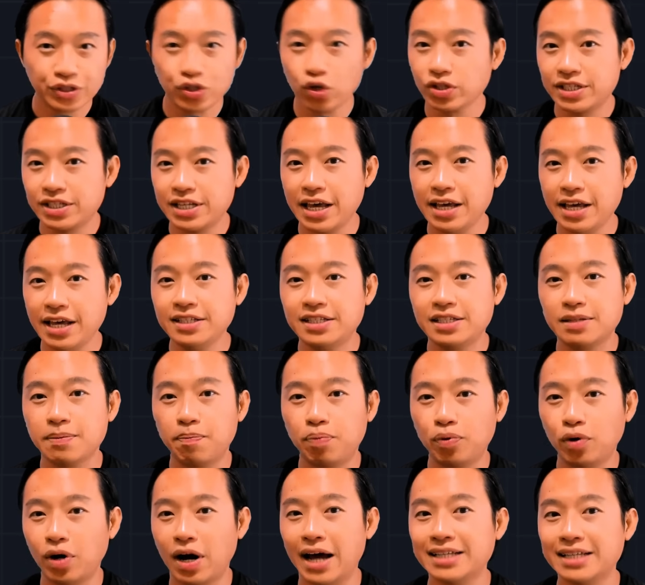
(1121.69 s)
So
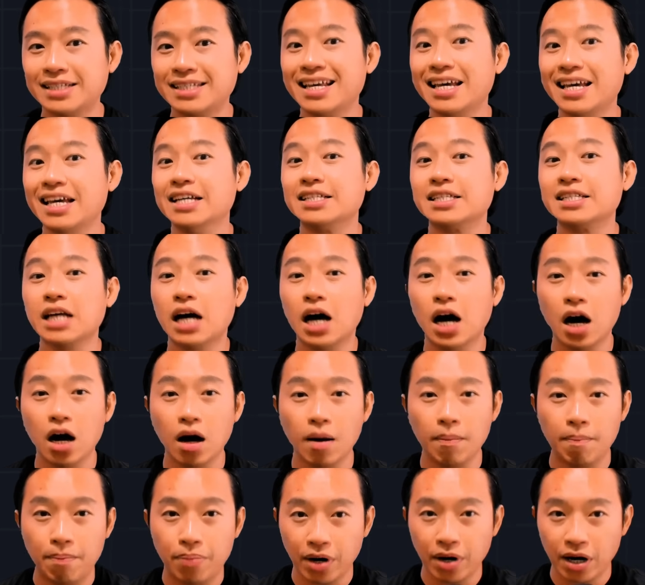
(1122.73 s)
since price is
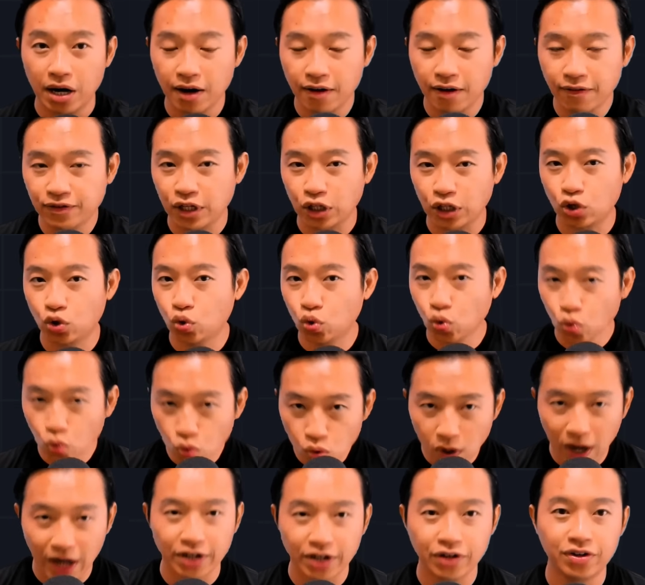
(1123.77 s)
above the
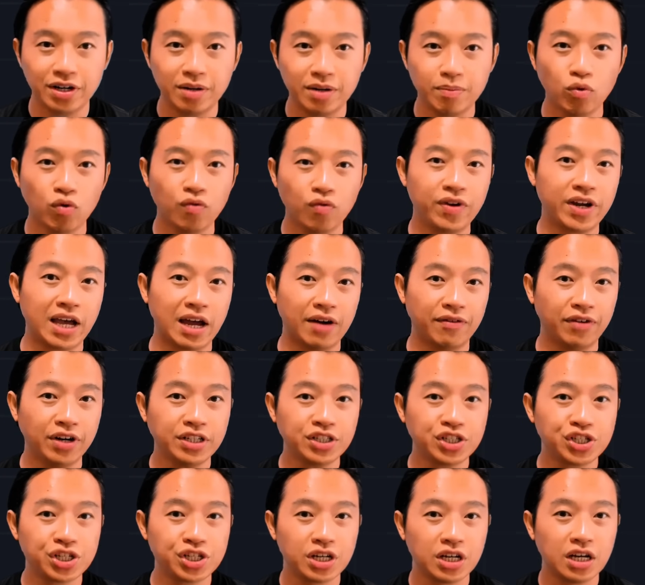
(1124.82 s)
200 moving
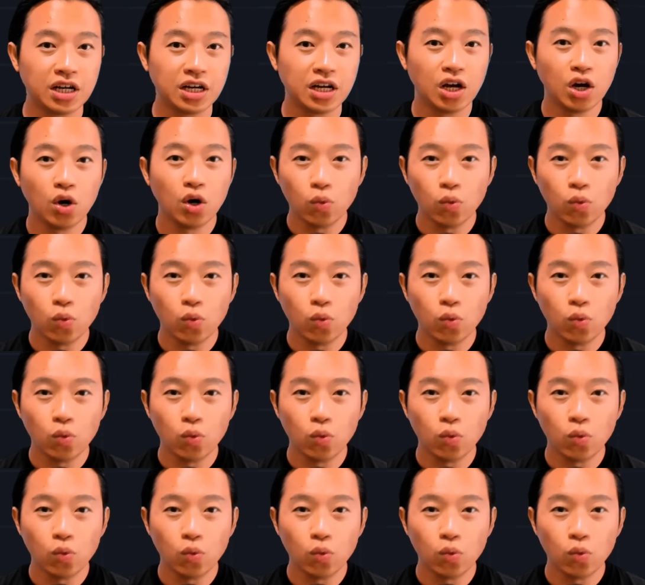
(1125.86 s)
average,